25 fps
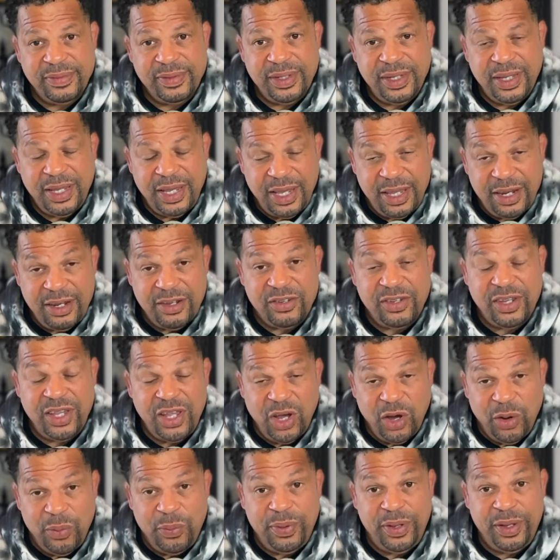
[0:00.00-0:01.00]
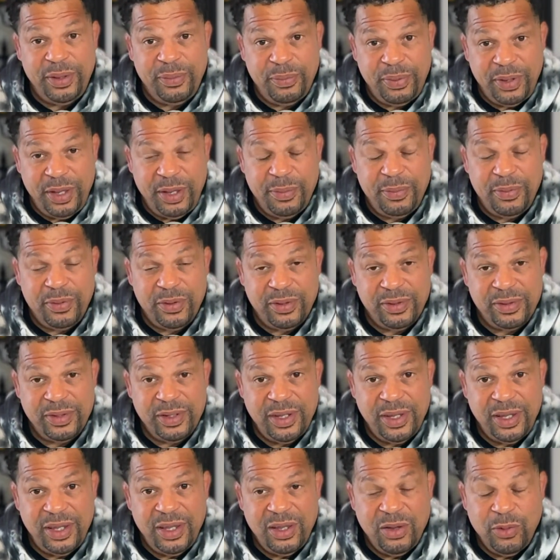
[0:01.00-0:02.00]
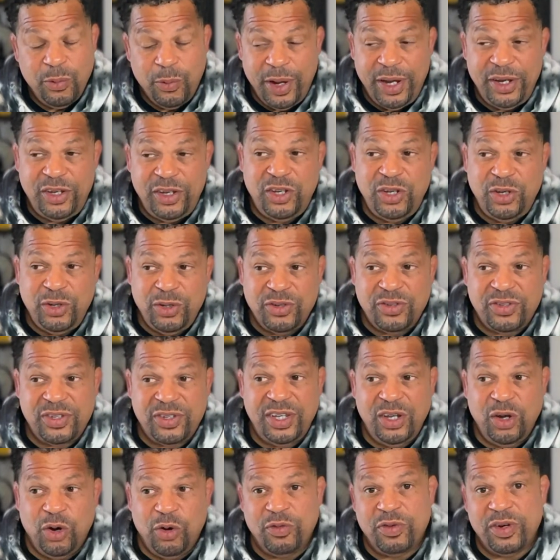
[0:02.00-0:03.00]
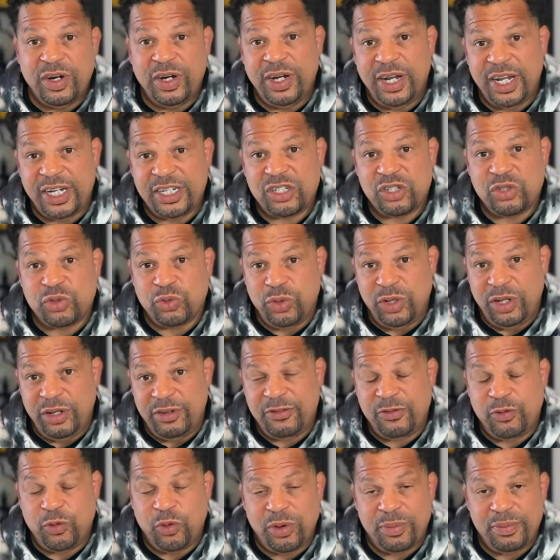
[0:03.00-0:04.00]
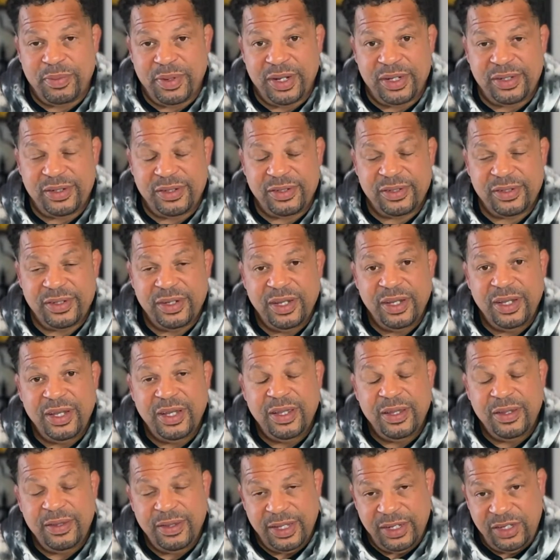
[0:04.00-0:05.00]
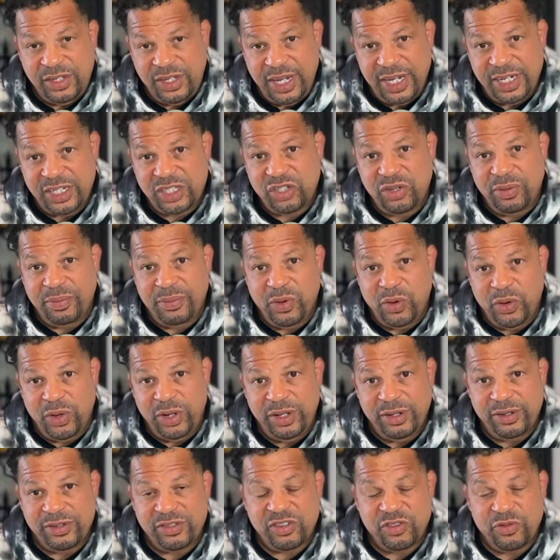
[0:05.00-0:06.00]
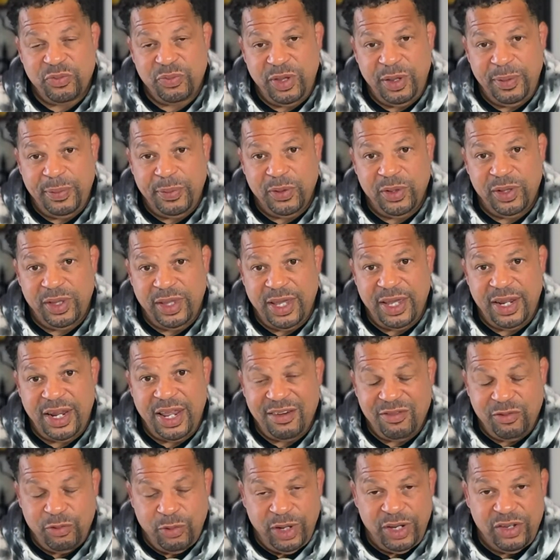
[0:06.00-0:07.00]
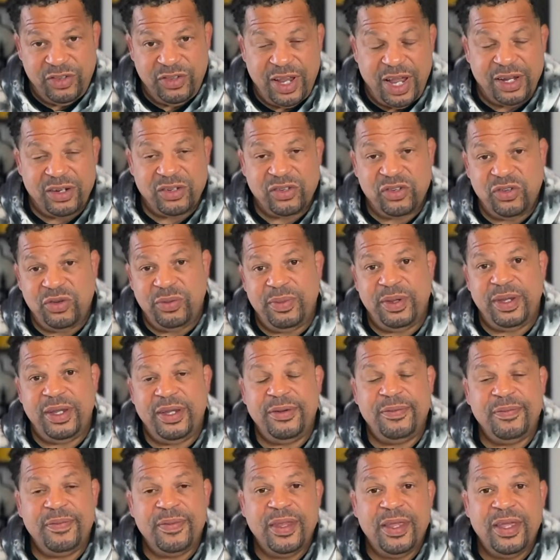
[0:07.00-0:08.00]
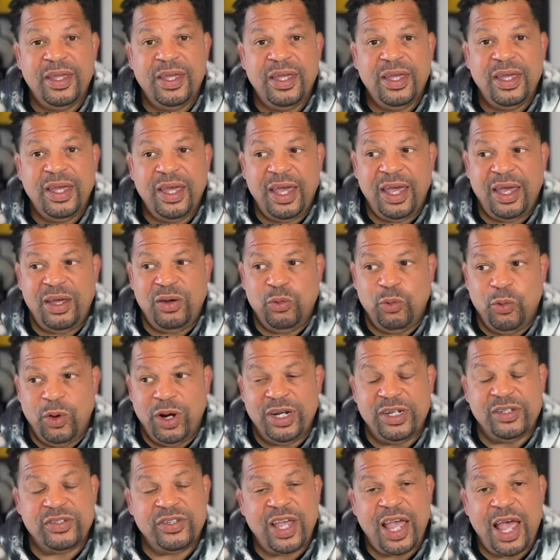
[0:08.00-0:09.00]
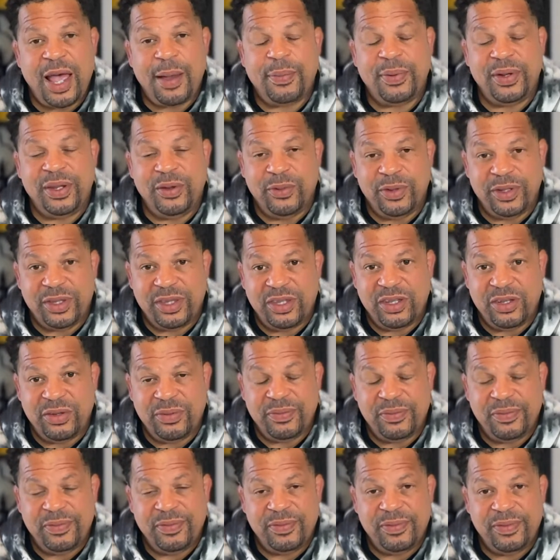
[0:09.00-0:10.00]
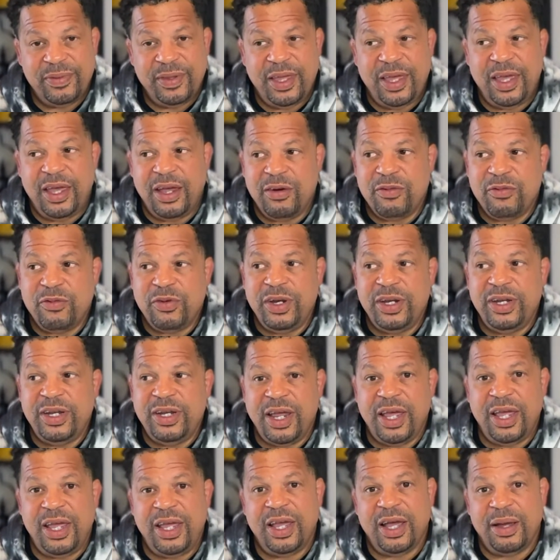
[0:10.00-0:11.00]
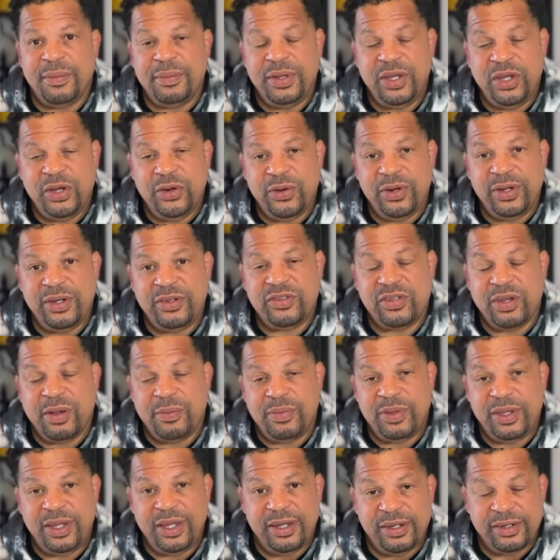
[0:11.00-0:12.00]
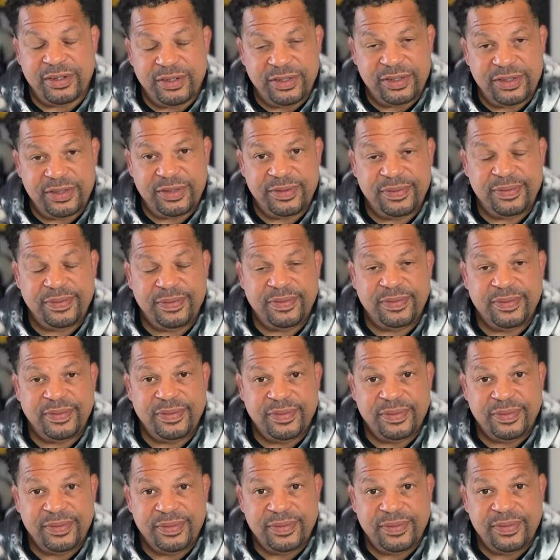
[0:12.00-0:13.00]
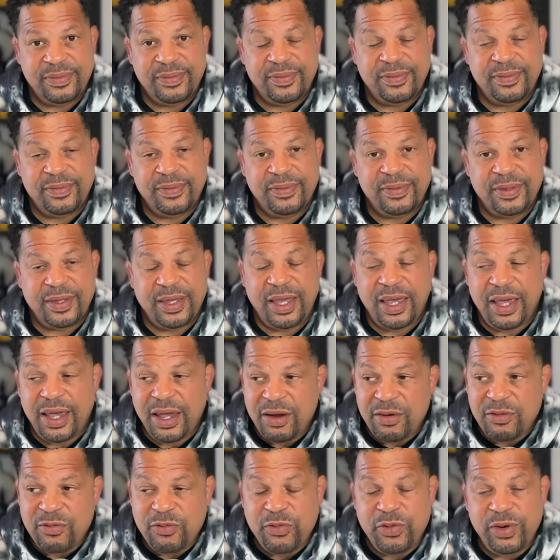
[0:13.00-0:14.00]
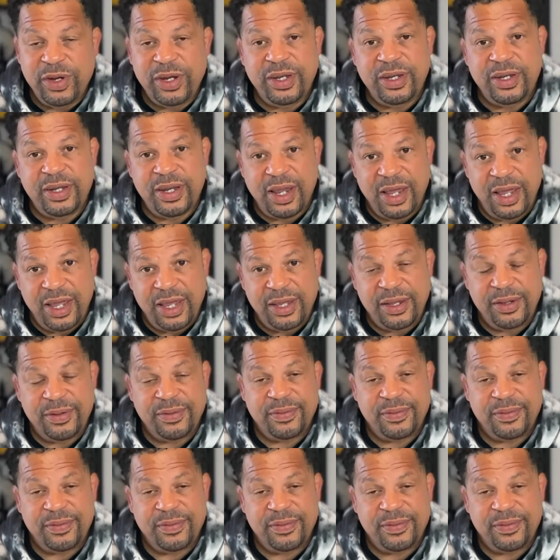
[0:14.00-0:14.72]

It is helping people. Wait till you see over the next 3 to 4 months the testimonials of people that have reached out to me and what is happening with them. Every day I'm hearing something else. Every day.